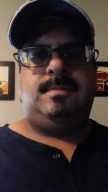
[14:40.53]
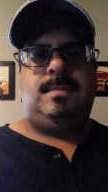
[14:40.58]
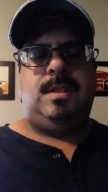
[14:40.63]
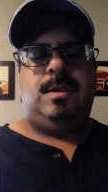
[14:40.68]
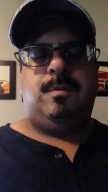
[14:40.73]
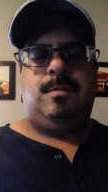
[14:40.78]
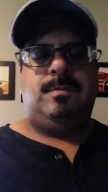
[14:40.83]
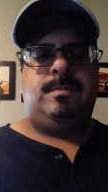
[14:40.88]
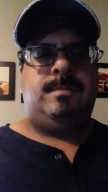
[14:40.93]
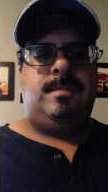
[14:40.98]

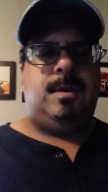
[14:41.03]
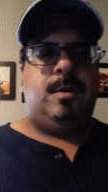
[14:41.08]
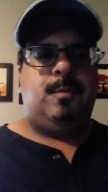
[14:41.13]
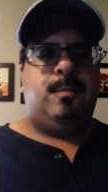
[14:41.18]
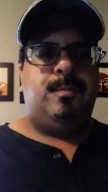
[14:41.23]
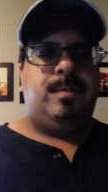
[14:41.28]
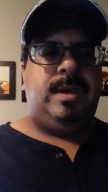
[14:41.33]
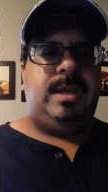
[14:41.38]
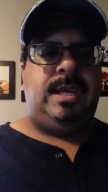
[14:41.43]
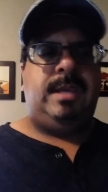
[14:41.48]
don't know,
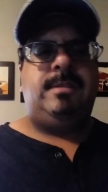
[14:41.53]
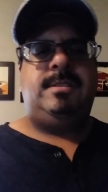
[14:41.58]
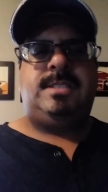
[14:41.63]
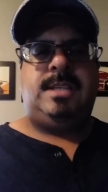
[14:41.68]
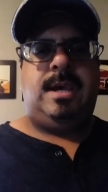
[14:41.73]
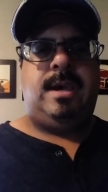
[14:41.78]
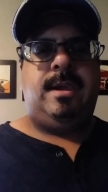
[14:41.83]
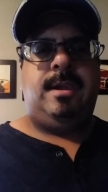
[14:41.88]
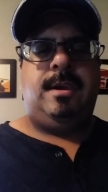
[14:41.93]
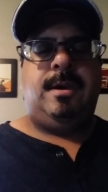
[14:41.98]
but he's
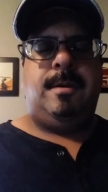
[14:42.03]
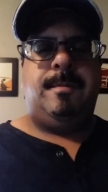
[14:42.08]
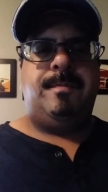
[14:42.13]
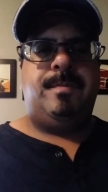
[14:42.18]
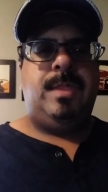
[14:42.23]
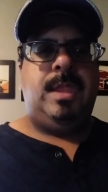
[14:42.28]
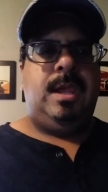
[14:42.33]
high up,